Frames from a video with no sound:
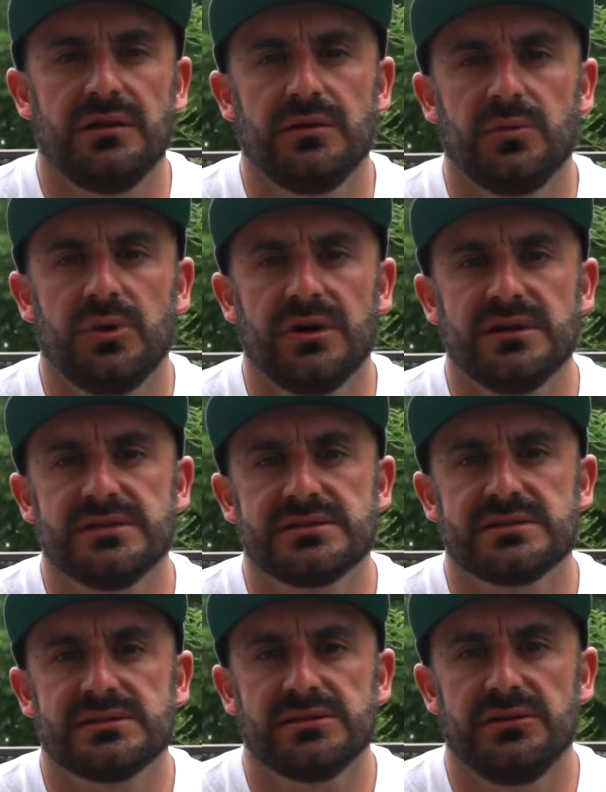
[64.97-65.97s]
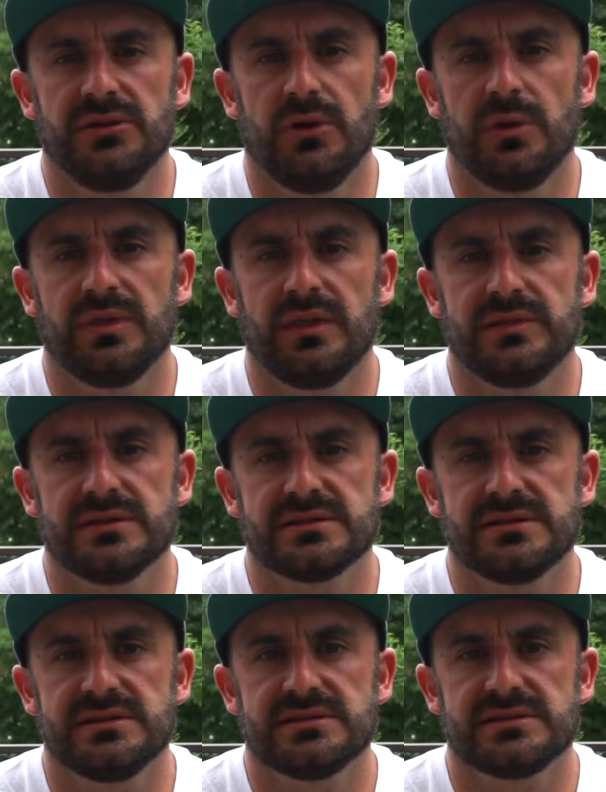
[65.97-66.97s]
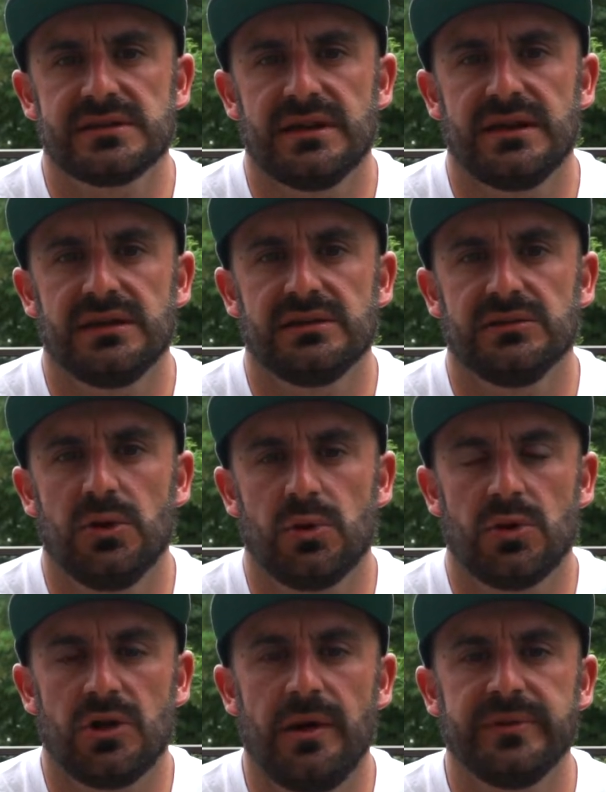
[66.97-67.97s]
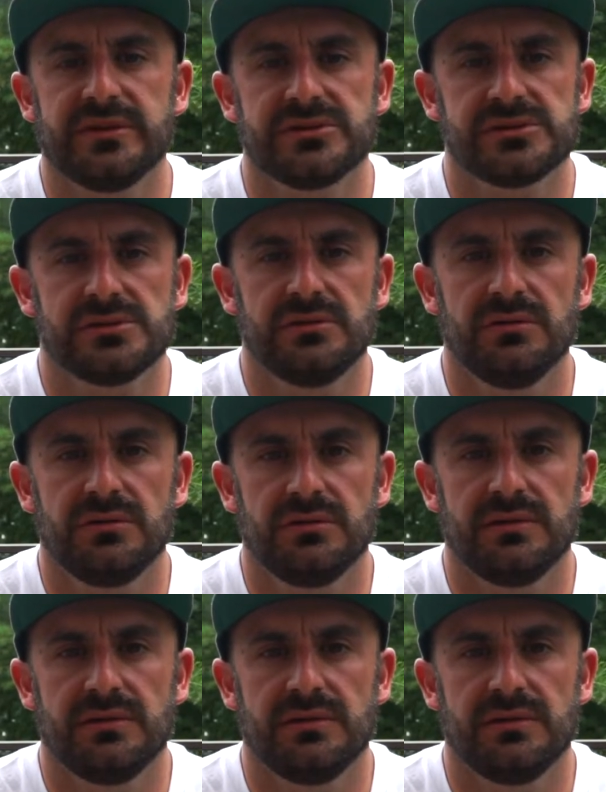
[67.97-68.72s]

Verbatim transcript: It was knowing that this is a local competition